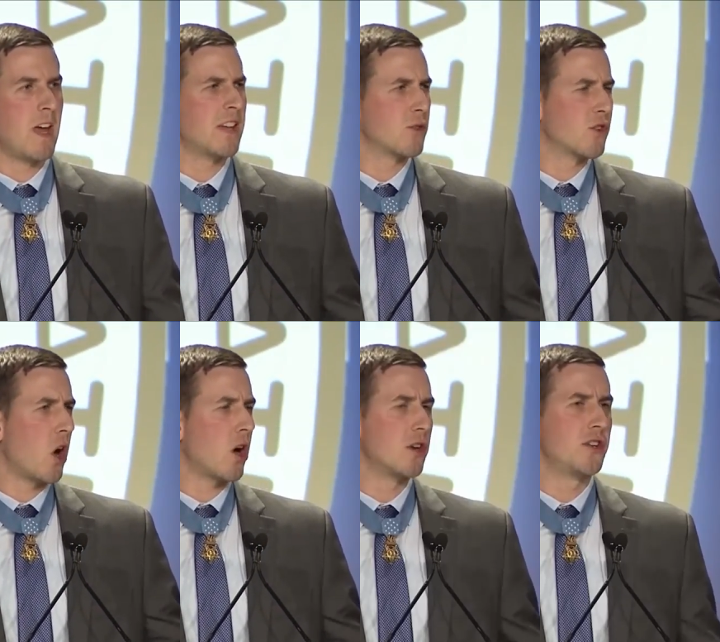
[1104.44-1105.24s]
That's what's
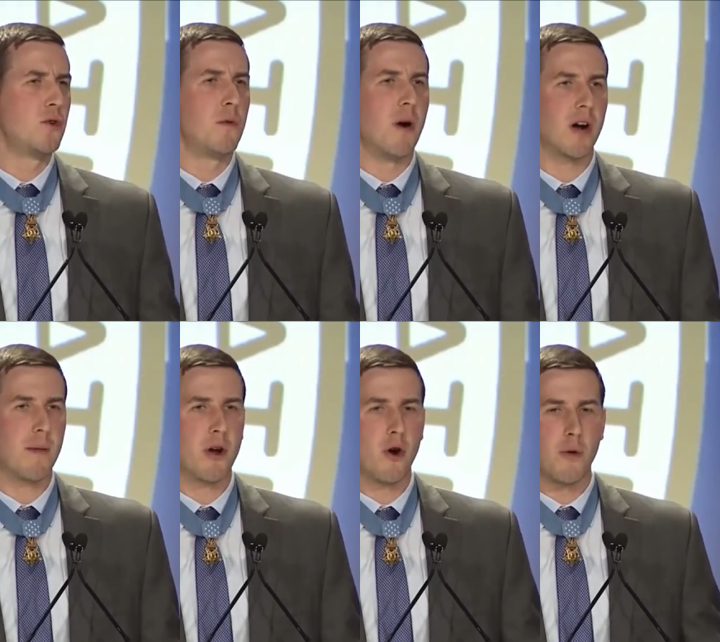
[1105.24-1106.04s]
hard, too, about
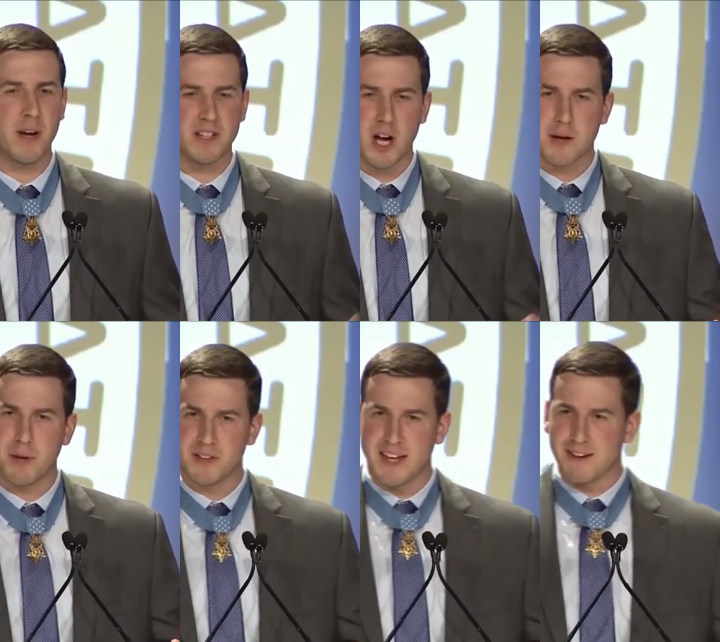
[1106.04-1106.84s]
coming home. I talk
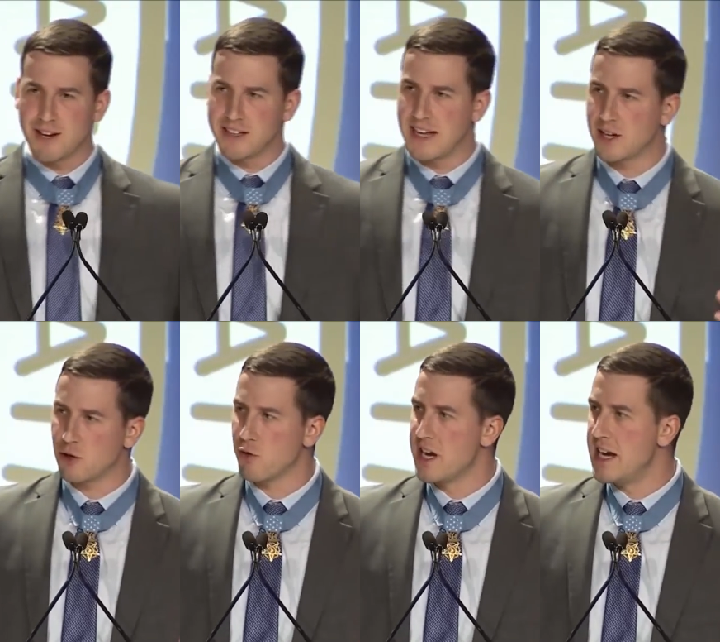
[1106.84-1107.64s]
about that, right? That
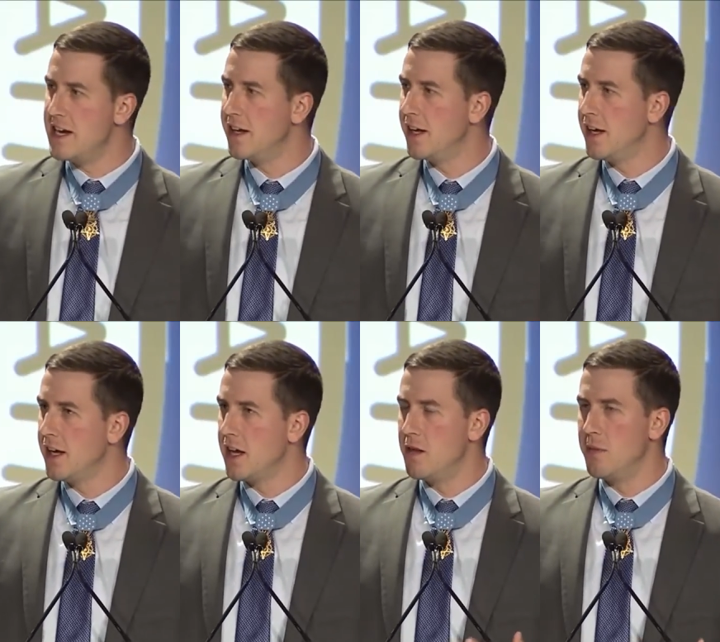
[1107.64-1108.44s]
creed
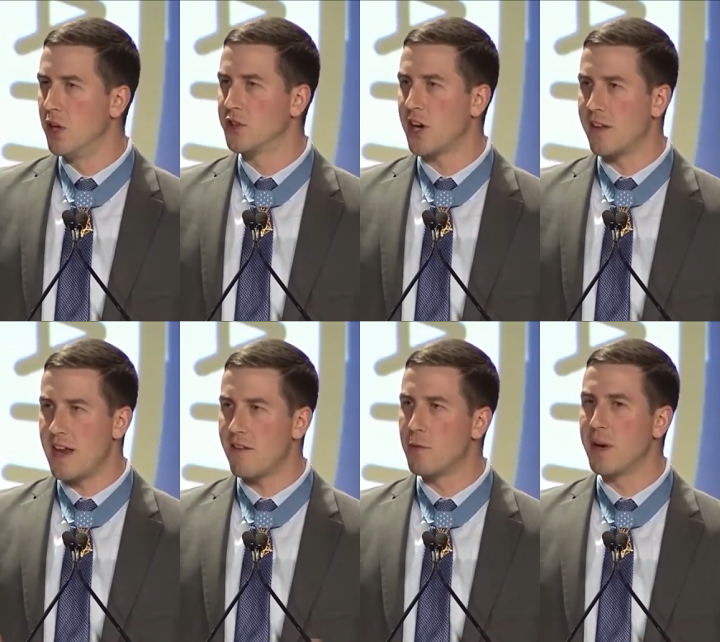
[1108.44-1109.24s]
in the military
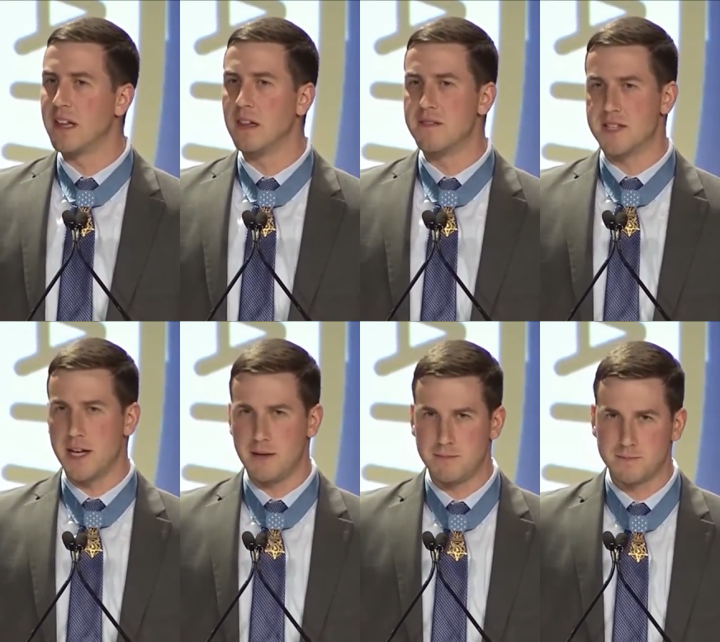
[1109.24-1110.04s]
that everybody lives
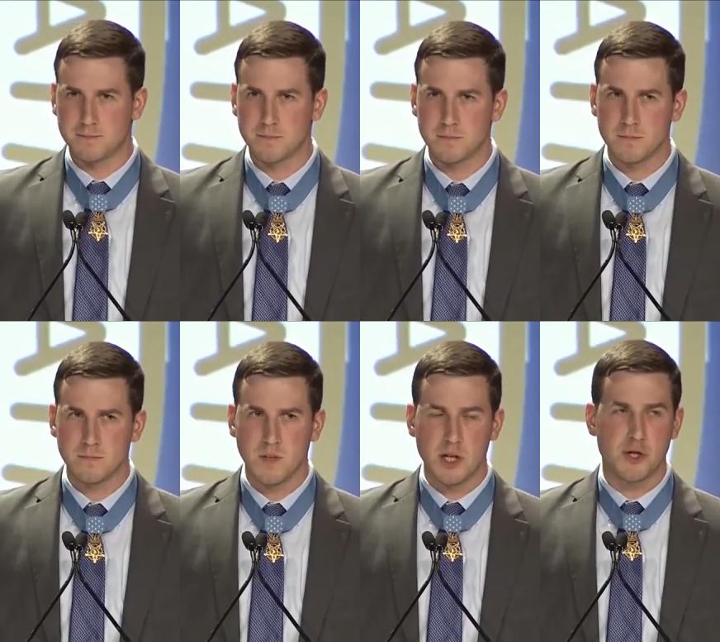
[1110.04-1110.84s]
it
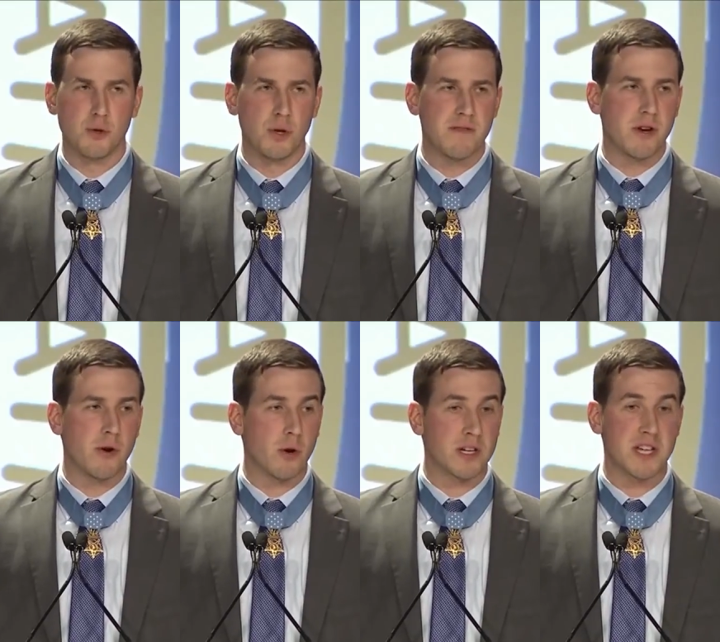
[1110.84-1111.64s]
is you live in
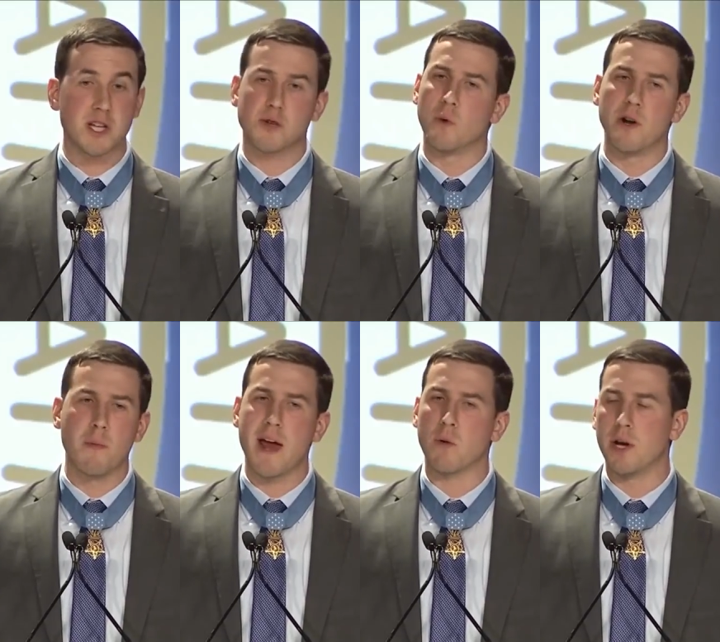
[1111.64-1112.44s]
an organization where no
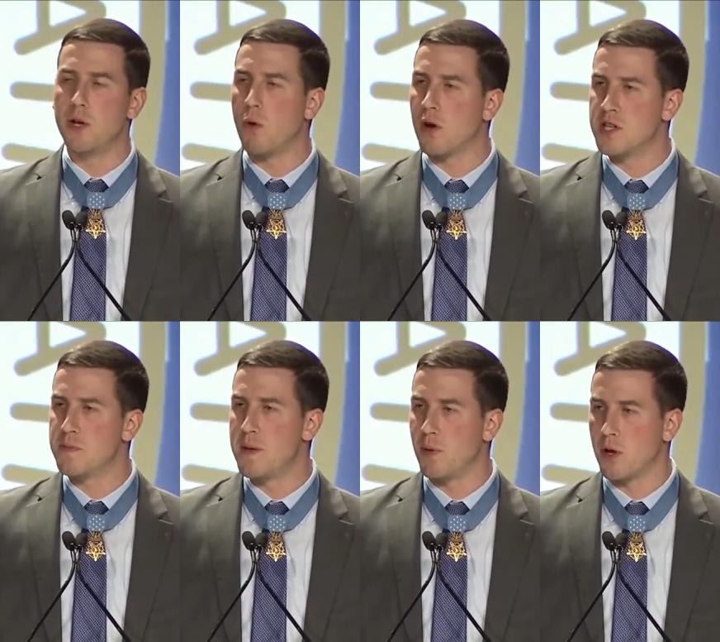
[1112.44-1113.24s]
matter where you are, these
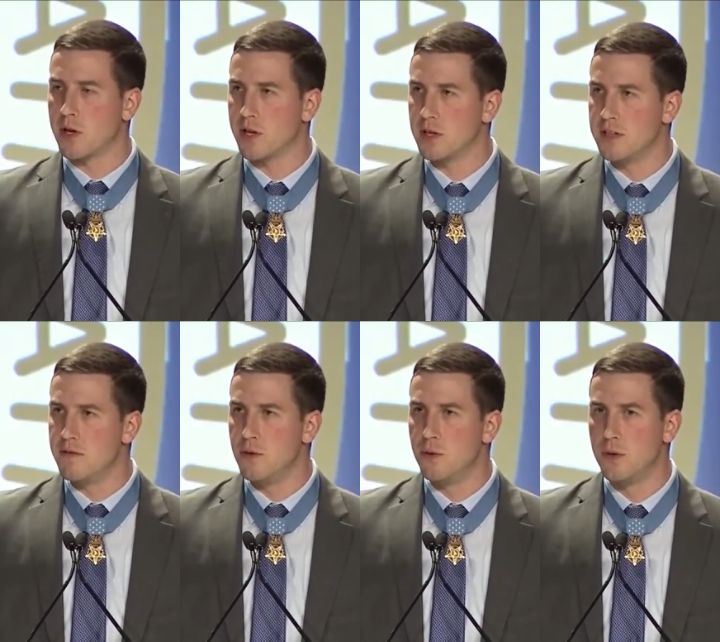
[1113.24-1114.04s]
people aren't going to leave
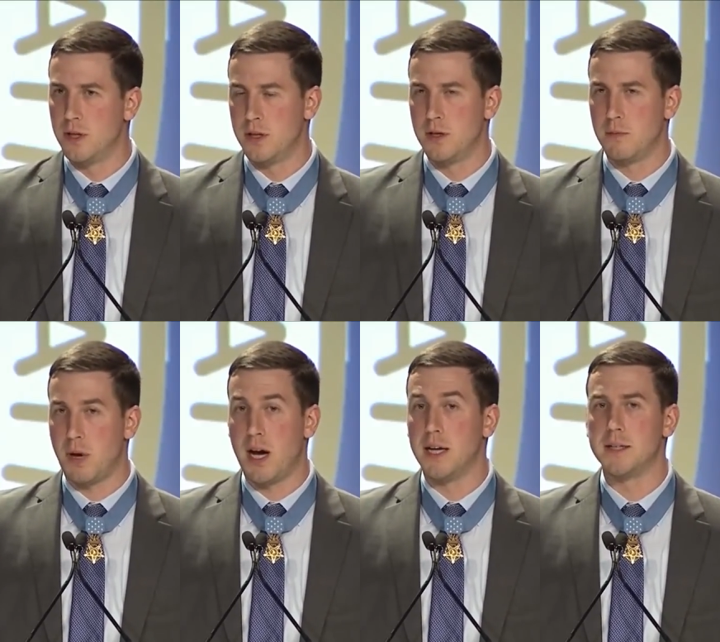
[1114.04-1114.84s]
you
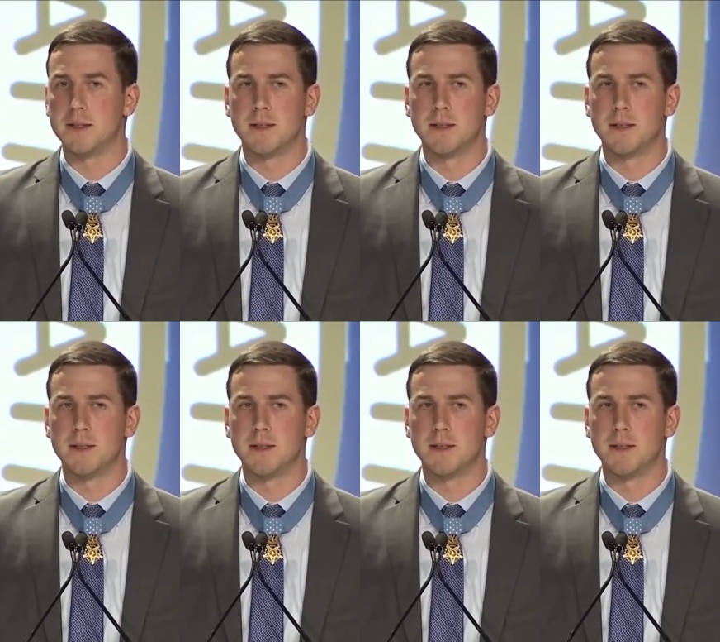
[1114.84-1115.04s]
behind.